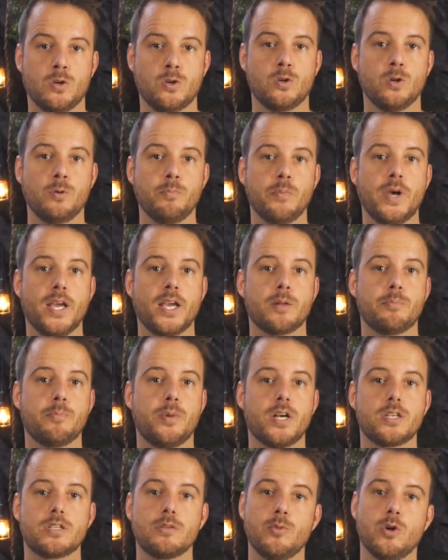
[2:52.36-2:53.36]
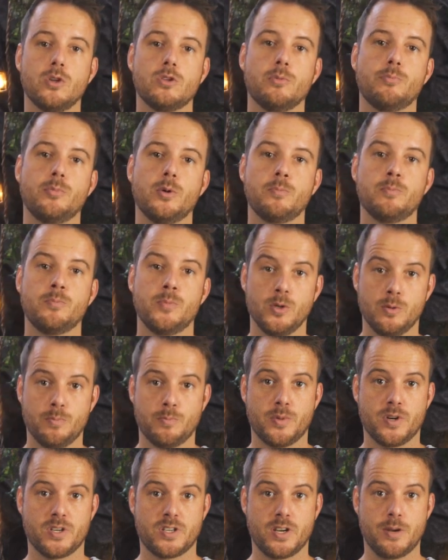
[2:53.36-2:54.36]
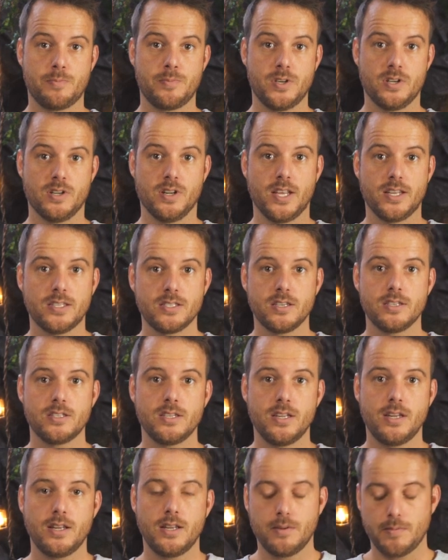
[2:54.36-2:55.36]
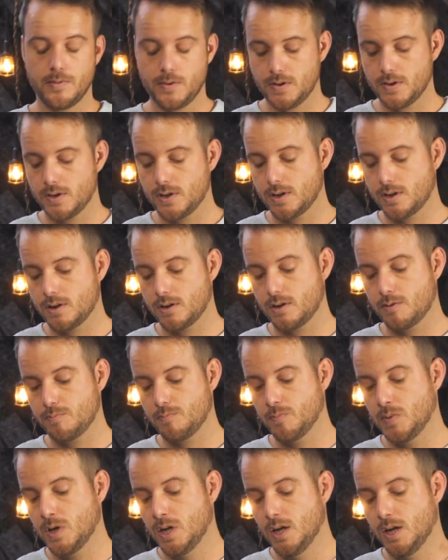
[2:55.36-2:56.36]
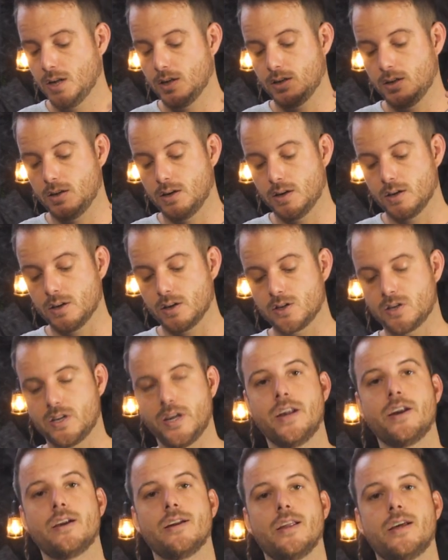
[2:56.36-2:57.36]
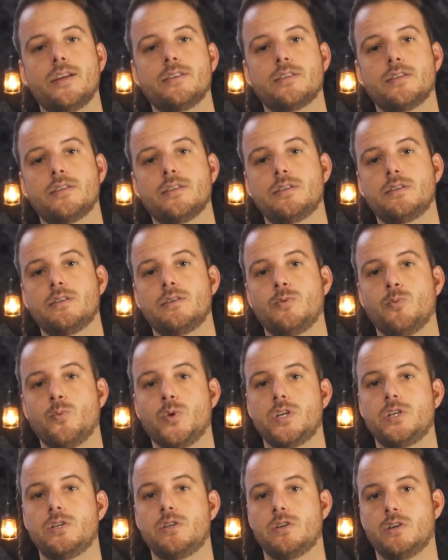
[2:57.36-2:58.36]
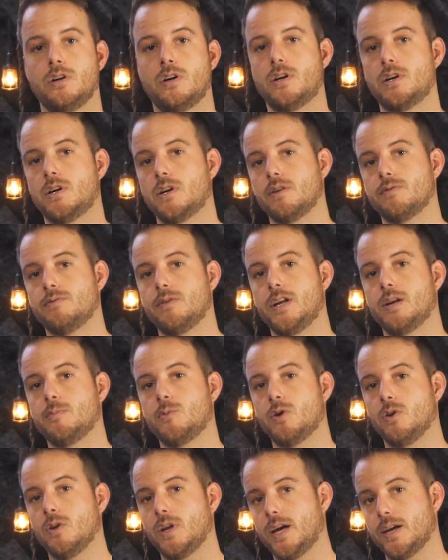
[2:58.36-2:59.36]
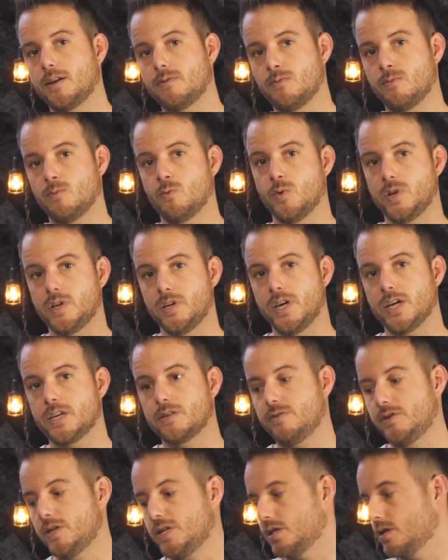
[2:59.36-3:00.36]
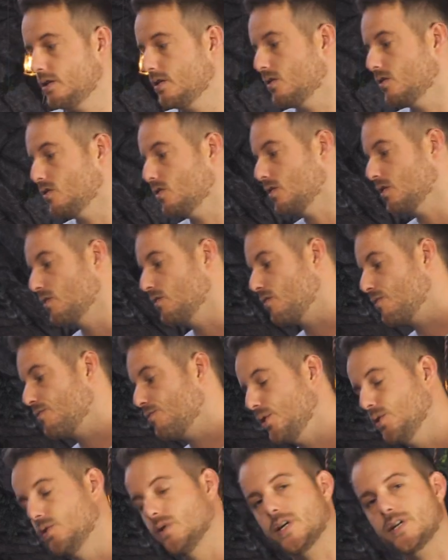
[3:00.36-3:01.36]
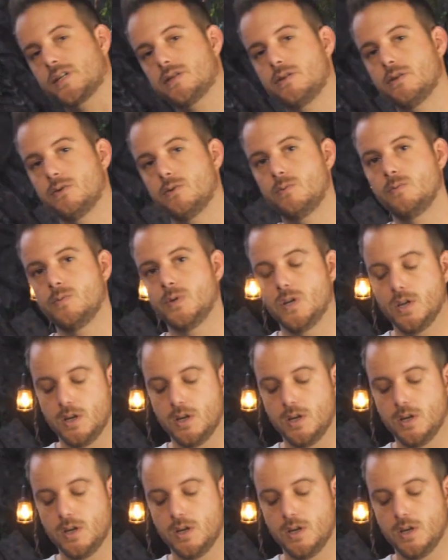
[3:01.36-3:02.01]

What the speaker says: could make it possible to put prescription lenses in it. There are standard lenses which are available, like with the X-Vision or the Review X2.